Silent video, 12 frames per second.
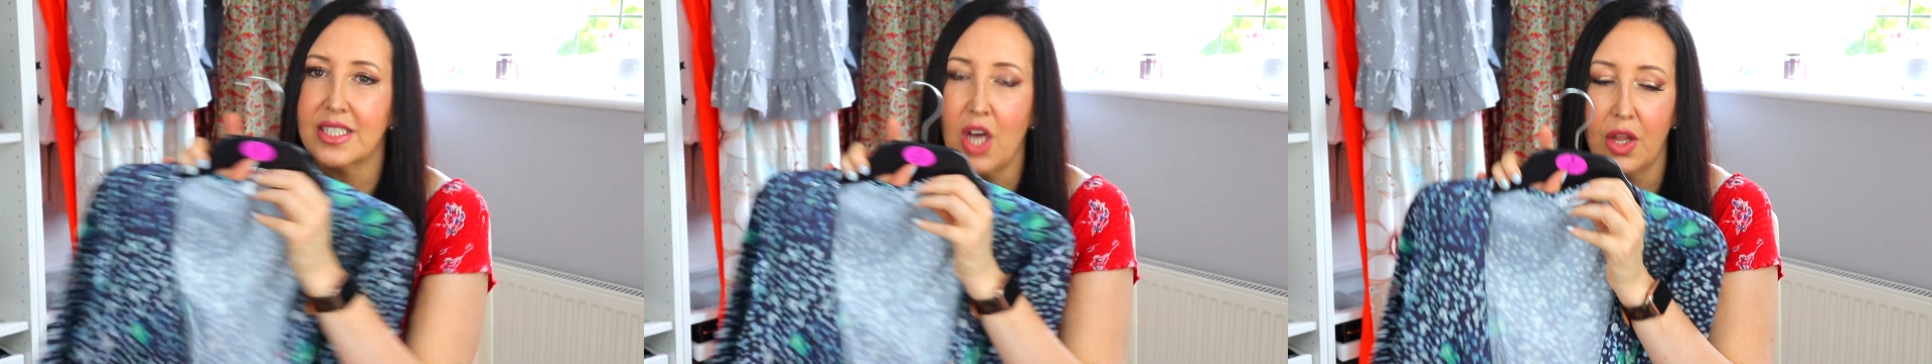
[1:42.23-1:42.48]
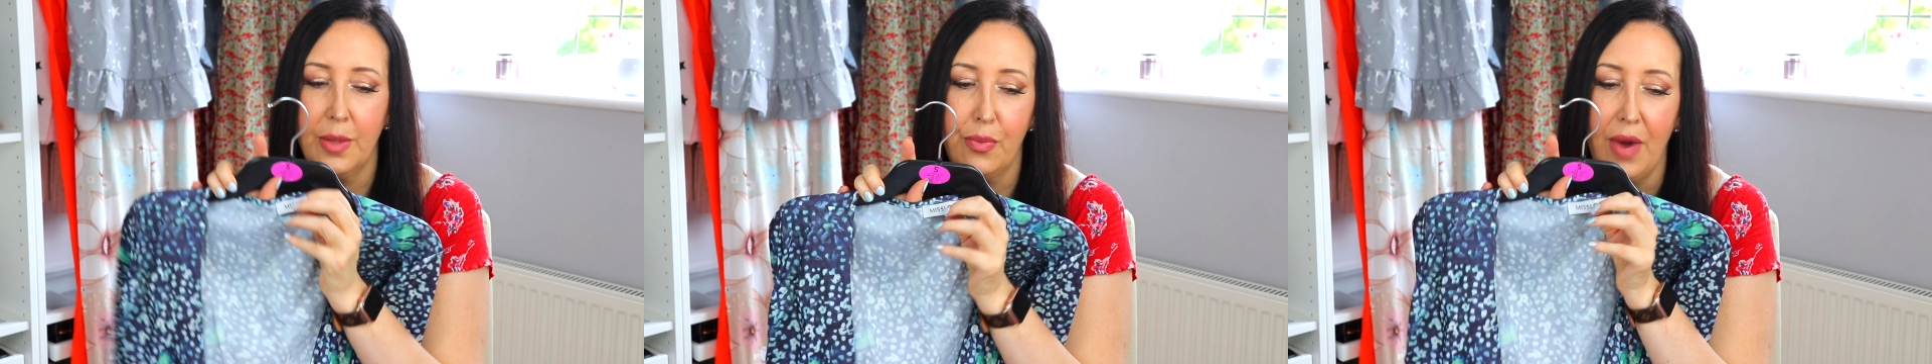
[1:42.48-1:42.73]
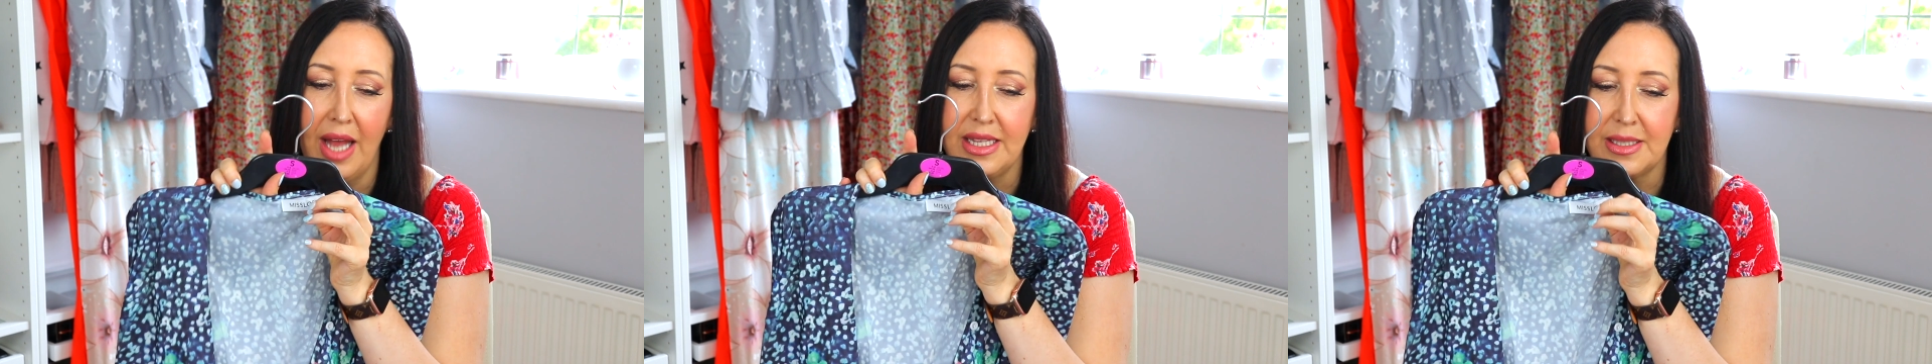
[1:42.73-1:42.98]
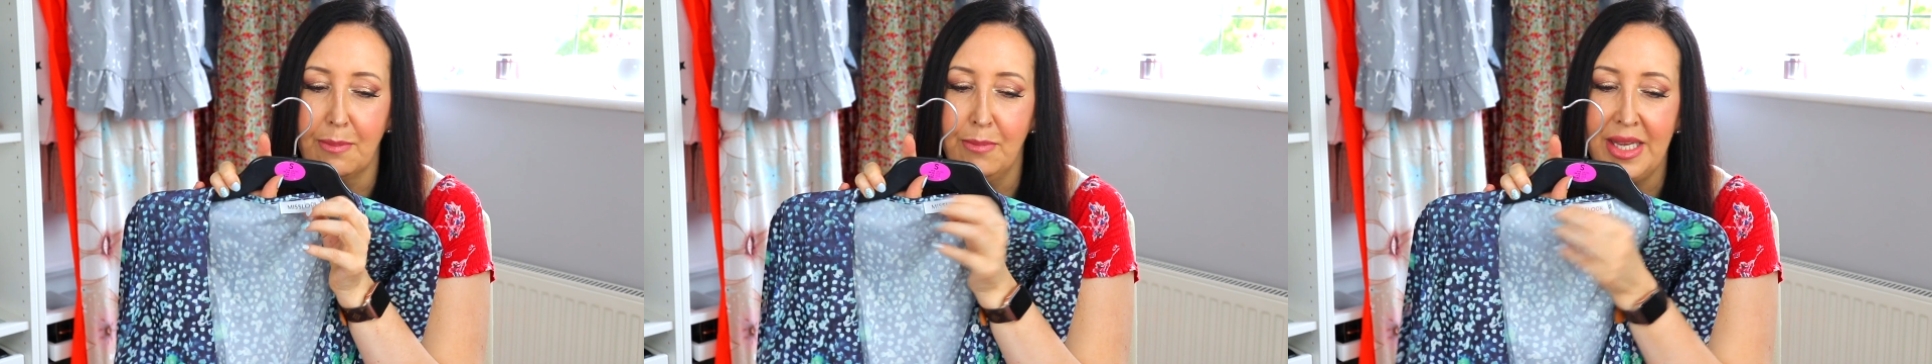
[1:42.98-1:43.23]
got the
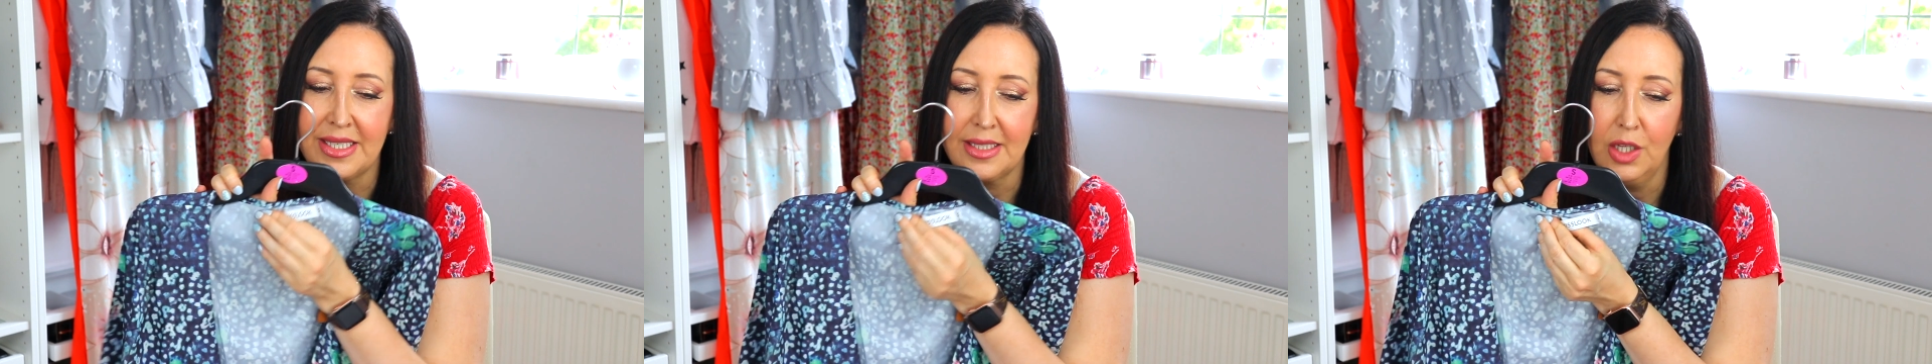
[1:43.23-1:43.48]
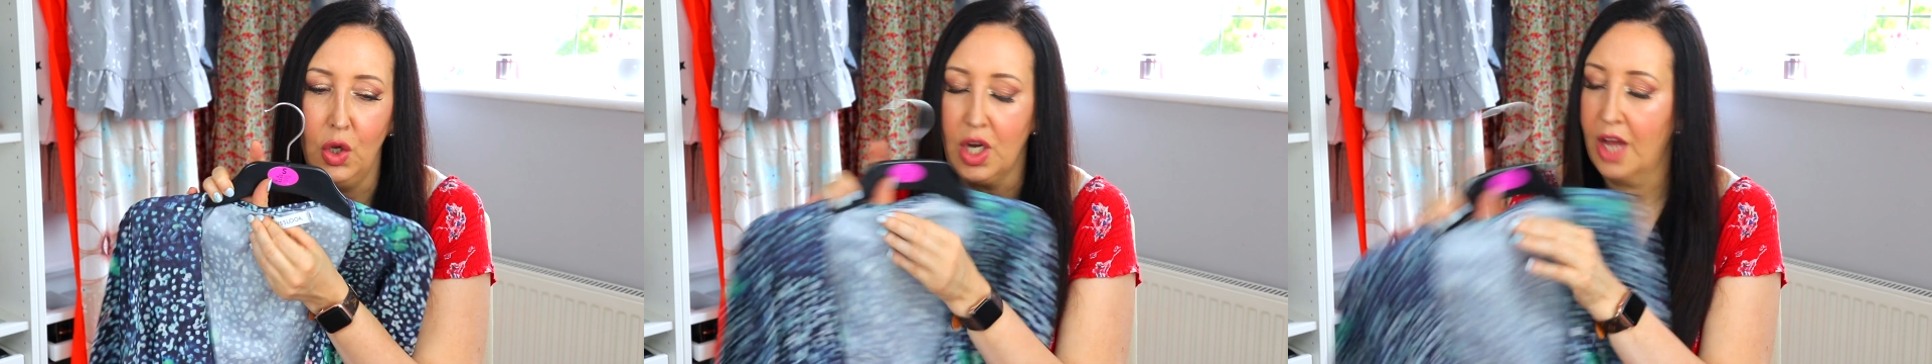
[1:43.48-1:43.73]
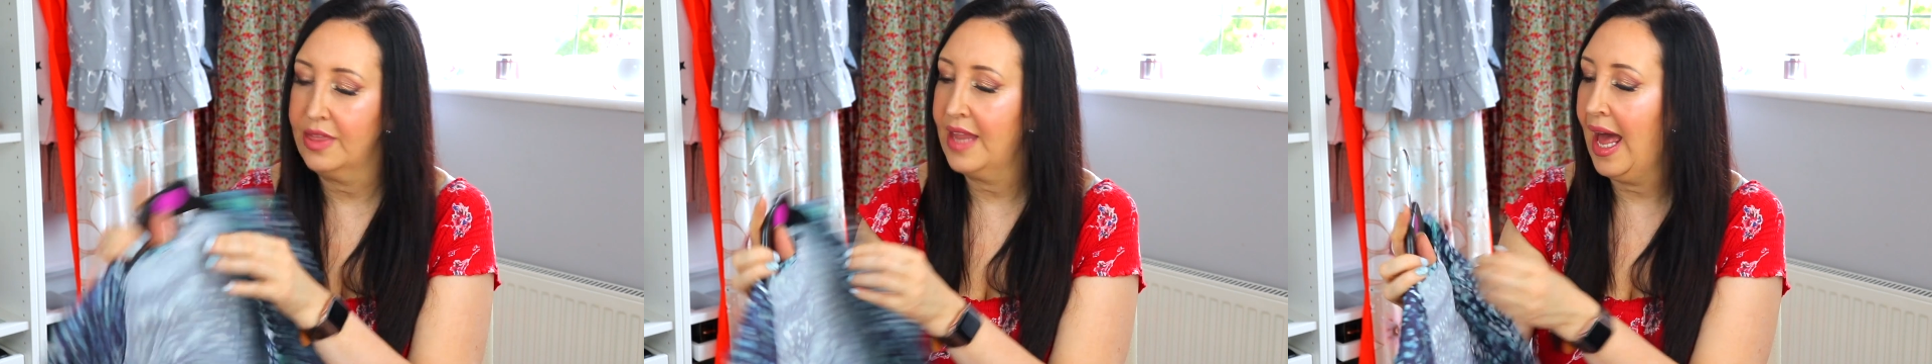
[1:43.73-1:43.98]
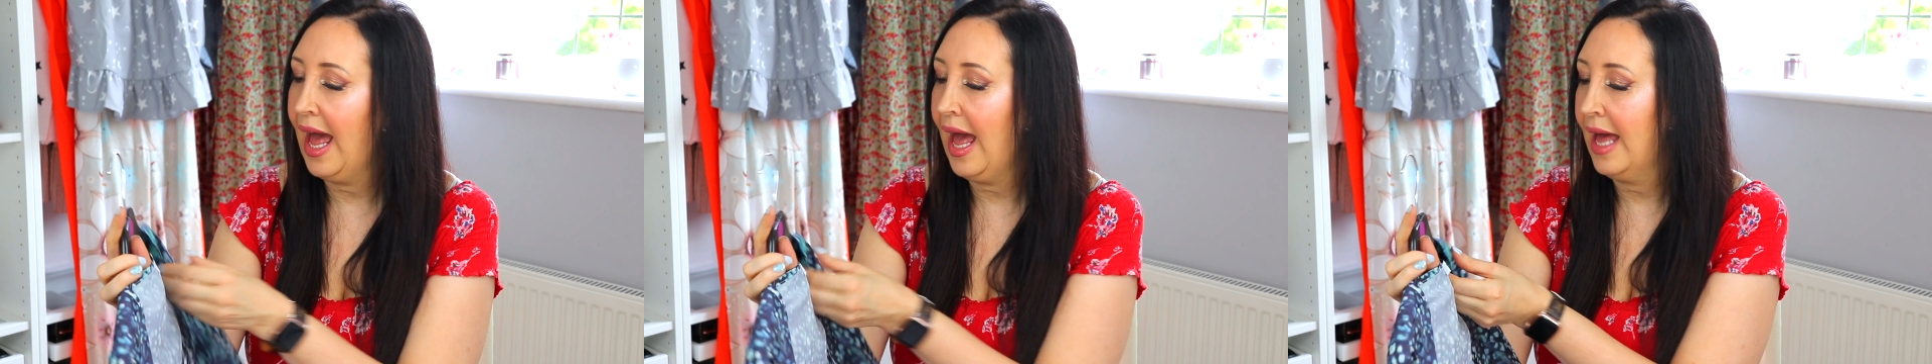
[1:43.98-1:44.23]
brand Miss Look on
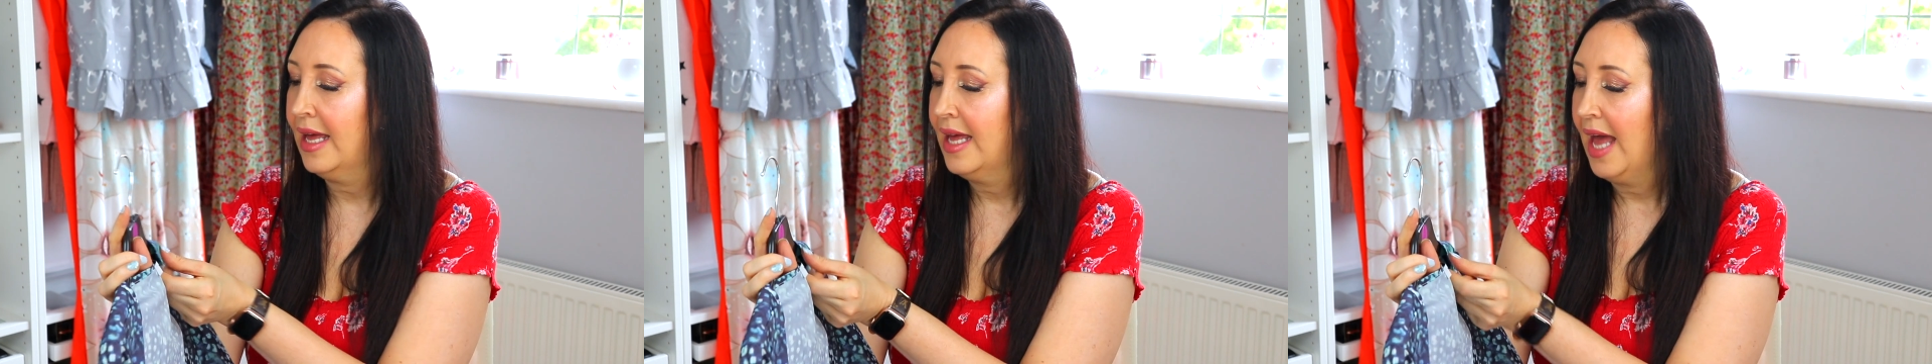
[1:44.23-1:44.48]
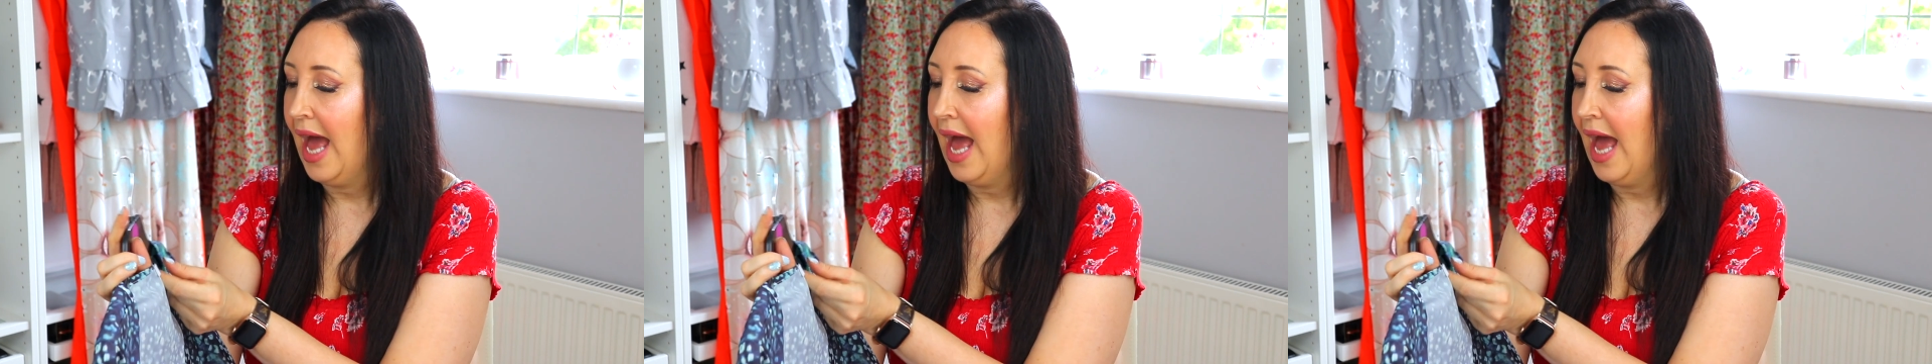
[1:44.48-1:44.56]
there